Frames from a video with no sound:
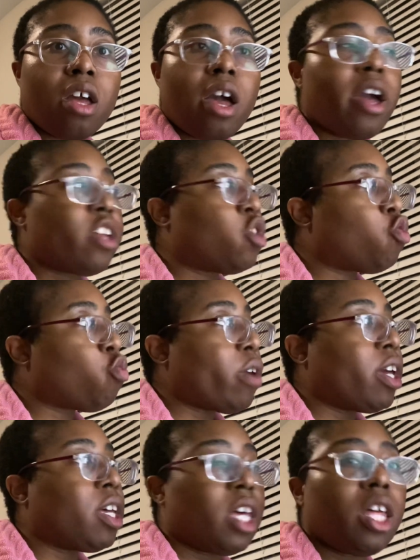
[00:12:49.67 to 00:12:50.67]
and
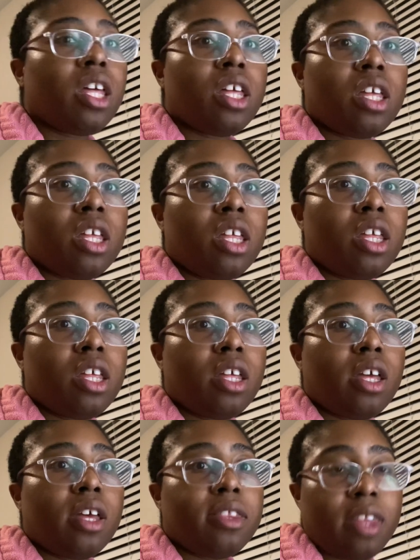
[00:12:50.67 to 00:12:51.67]
drank it.
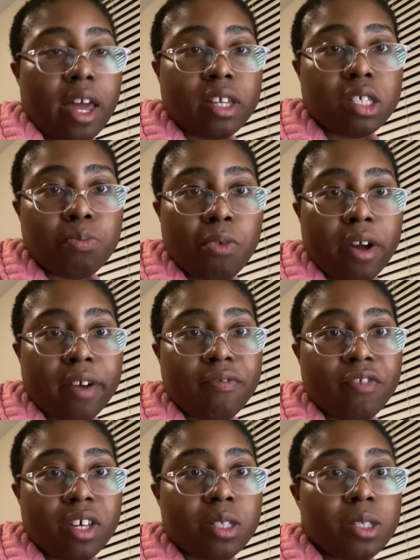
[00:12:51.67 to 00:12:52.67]
That's
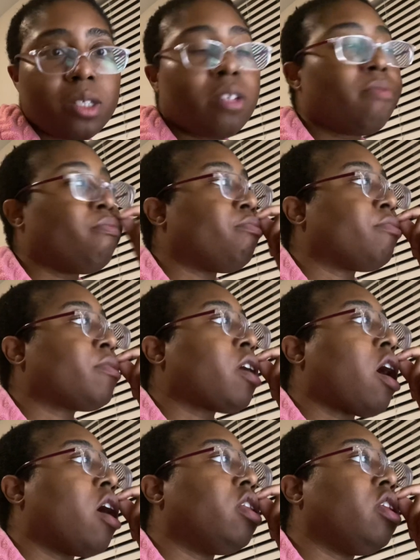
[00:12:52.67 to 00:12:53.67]
breakfast.
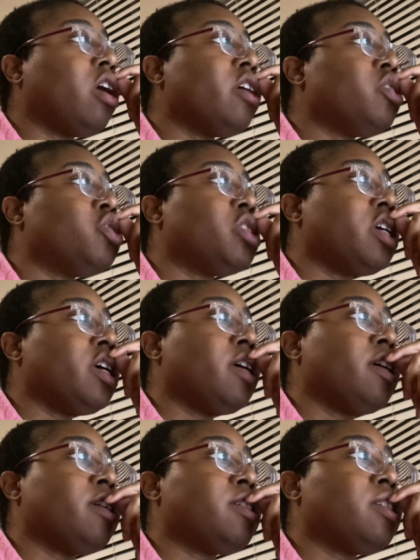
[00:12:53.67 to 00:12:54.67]
Lunch
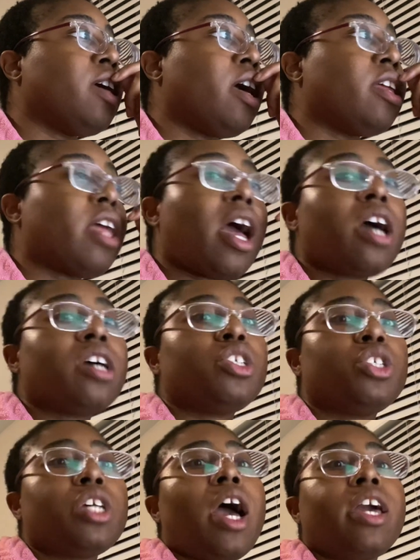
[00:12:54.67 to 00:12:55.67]
is an
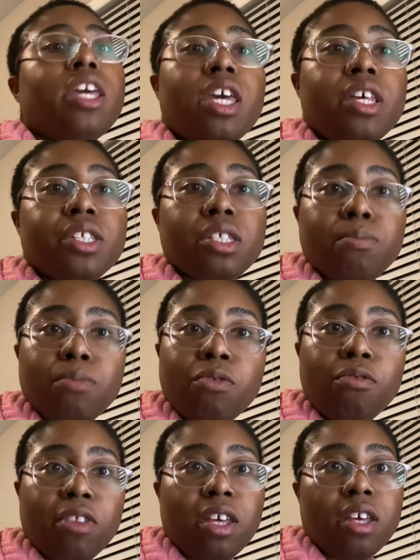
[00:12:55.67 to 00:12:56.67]
acai
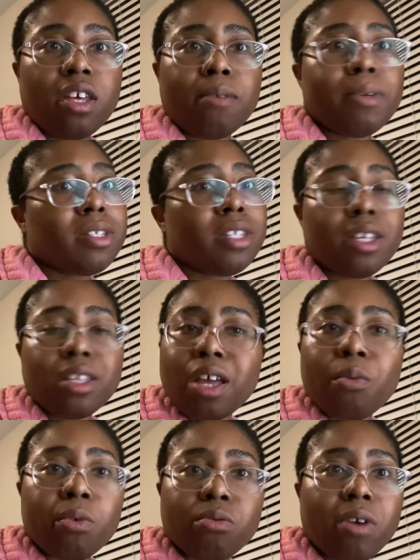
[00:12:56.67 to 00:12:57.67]
smoothie. Am I saying
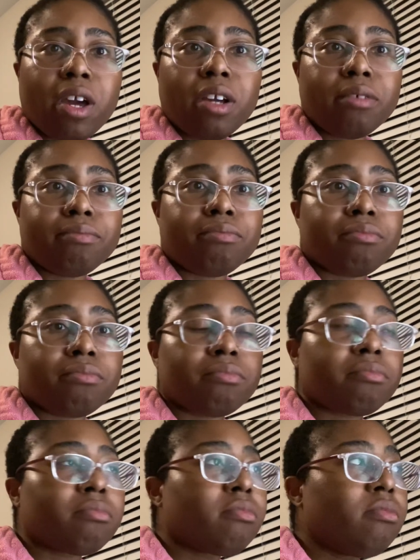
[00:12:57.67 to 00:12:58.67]
that word right?
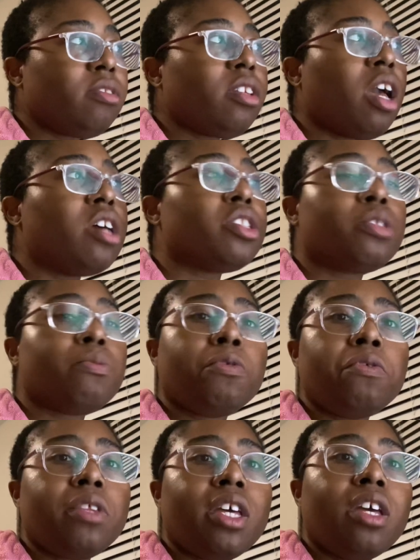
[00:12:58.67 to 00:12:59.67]
A
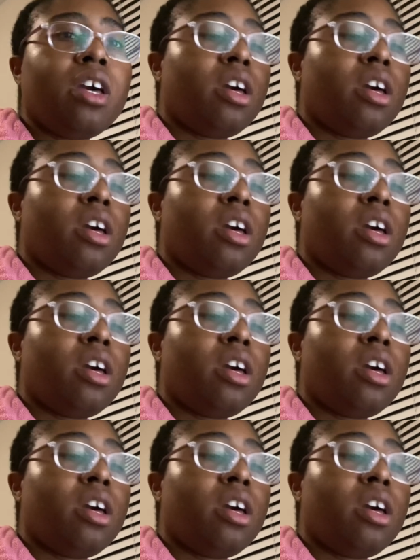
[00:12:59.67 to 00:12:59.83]
smoothie